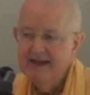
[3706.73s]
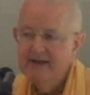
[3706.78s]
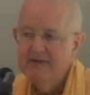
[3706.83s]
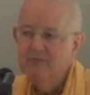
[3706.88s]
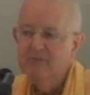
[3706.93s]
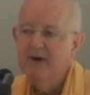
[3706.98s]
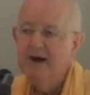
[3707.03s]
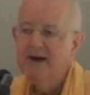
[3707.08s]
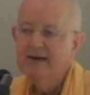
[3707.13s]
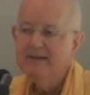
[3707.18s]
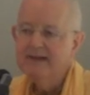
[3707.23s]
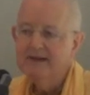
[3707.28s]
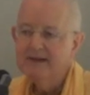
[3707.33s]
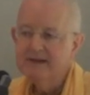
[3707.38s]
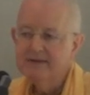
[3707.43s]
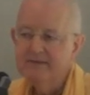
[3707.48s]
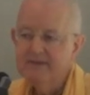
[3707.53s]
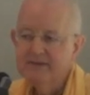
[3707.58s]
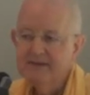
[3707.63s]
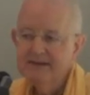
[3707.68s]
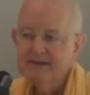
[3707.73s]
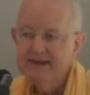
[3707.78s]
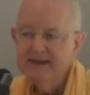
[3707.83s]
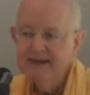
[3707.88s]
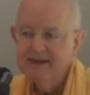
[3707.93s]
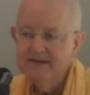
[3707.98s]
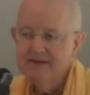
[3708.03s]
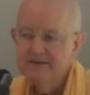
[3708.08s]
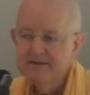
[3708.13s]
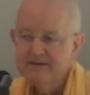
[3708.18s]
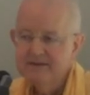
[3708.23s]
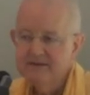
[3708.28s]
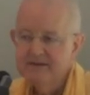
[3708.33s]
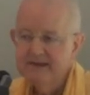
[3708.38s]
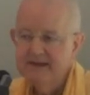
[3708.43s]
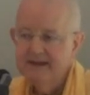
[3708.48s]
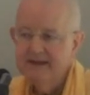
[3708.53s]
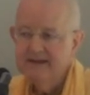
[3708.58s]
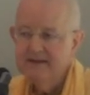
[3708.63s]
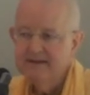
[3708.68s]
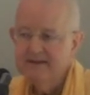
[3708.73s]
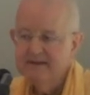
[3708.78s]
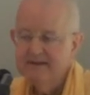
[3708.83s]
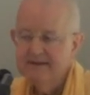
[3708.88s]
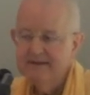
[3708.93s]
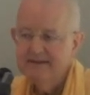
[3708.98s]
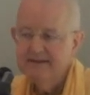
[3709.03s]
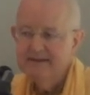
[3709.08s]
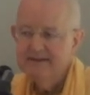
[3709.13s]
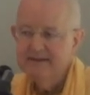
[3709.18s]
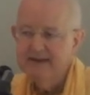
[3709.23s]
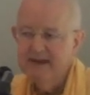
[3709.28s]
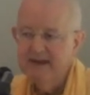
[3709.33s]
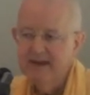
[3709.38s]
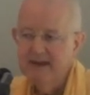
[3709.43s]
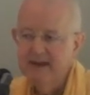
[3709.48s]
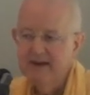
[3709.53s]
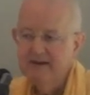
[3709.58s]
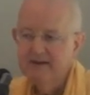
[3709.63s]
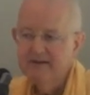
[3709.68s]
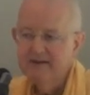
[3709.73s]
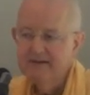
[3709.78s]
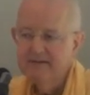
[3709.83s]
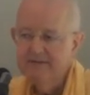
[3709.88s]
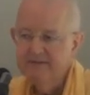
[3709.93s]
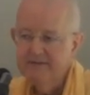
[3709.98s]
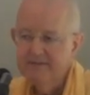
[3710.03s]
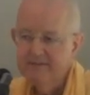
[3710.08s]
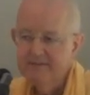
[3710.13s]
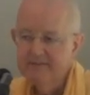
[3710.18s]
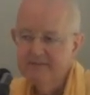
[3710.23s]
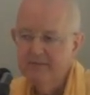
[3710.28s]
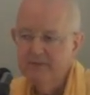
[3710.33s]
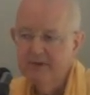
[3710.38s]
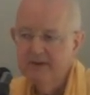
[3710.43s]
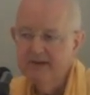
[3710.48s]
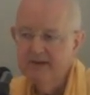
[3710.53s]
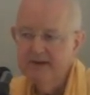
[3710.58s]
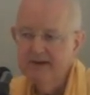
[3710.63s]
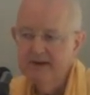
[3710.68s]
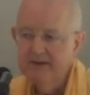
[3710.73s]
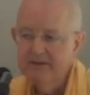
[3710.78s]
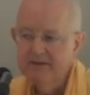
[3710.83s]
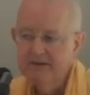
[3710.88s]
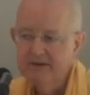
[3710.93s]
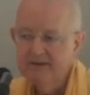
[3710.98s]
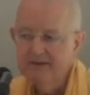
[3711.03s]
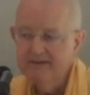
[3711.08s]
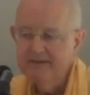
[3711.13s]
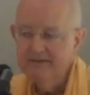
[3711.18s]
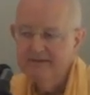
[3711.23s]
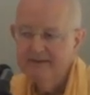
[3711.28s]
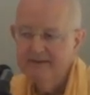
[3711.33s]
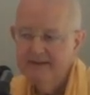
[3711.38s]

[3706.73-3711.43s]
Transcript: While it's really interesting to hear from one another